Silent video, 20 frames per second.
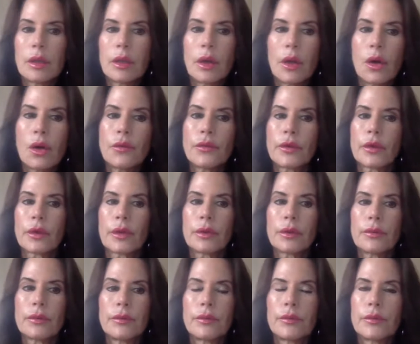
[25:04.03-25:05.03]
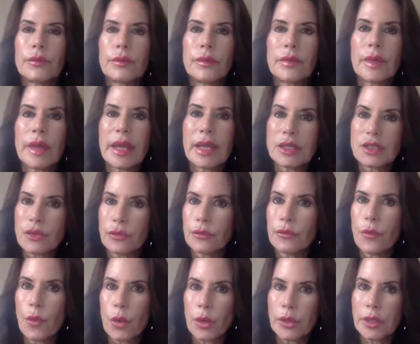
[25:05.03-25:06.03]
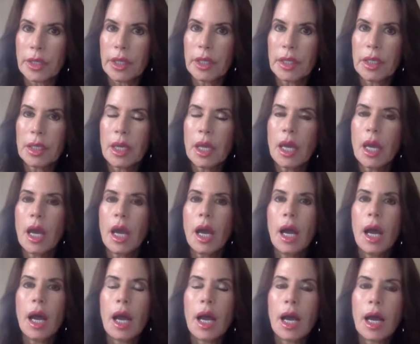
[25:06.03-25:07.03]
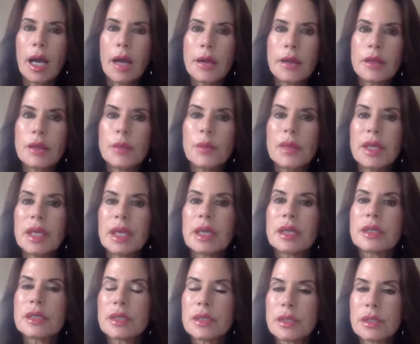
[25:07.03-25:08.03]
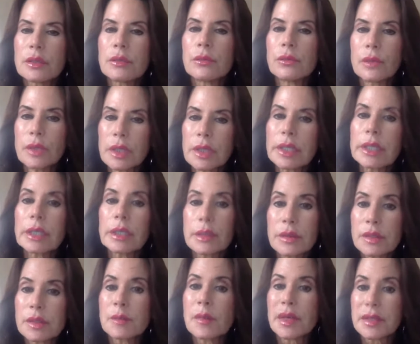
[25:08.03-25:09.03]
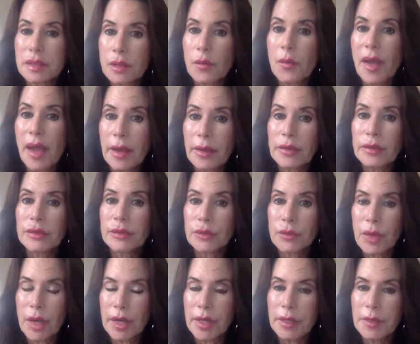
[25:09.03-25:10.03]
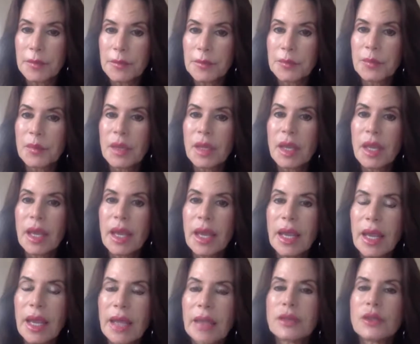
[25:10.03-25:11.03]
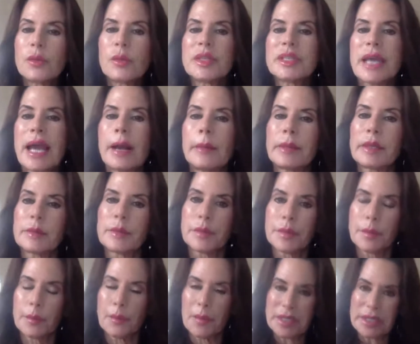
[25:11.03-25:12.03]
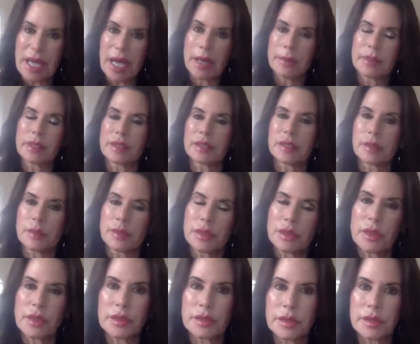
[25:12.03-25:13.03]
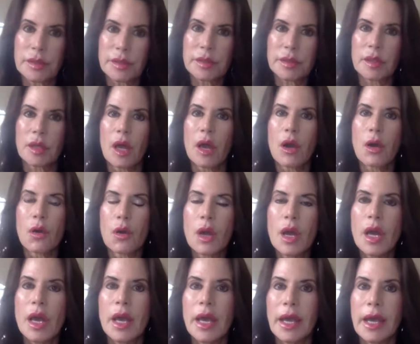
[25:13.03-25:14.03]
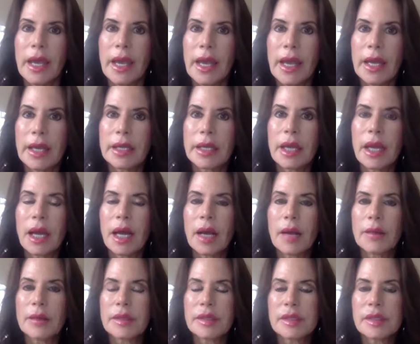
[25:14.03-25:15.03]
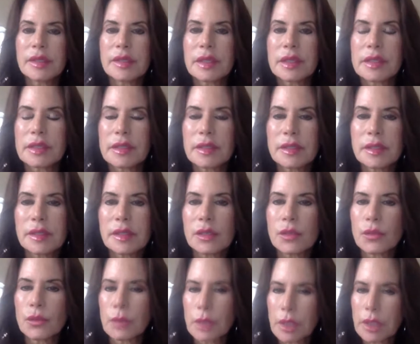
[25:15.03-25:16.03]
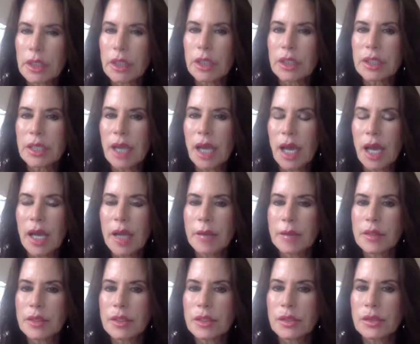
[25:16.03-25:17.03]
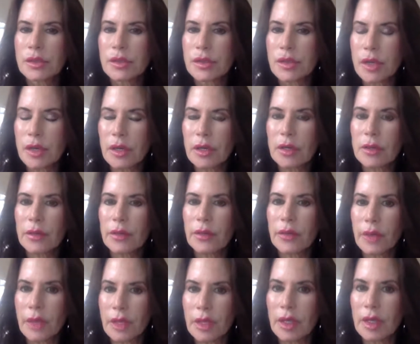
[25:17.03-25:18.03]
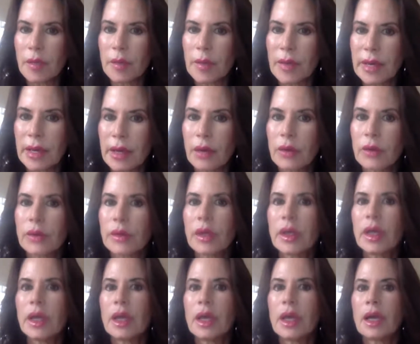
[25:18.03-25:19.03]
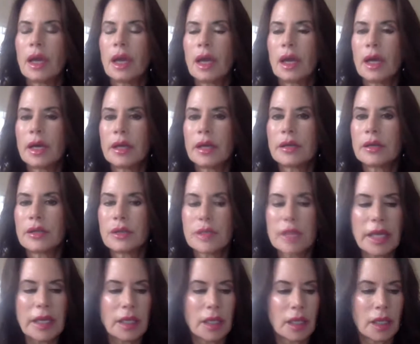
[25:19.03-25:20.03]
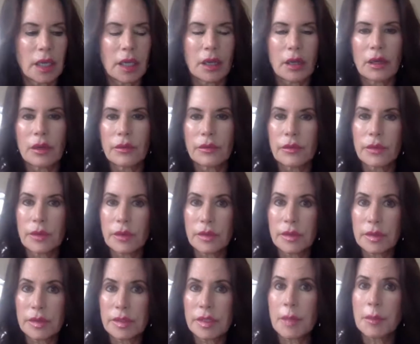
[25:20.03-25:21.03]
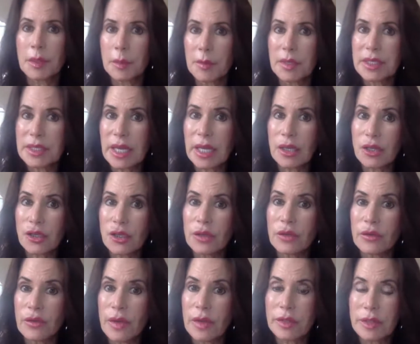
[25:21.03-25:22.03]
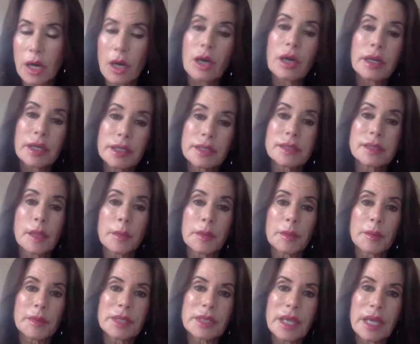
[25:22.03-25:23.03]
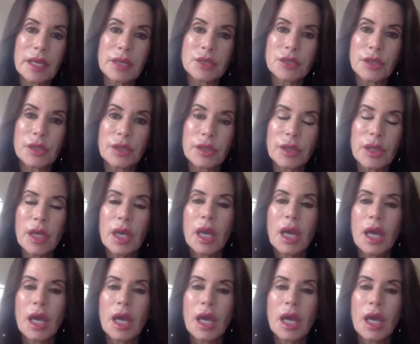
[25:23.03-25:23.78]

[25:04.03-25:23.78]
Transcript: know, over the age of 40, you begin to really lose muscle mass, right? And your metabolism starts to slow. And this is a really good time to start thinking about and taking care of your supplementation, targeted supplementation.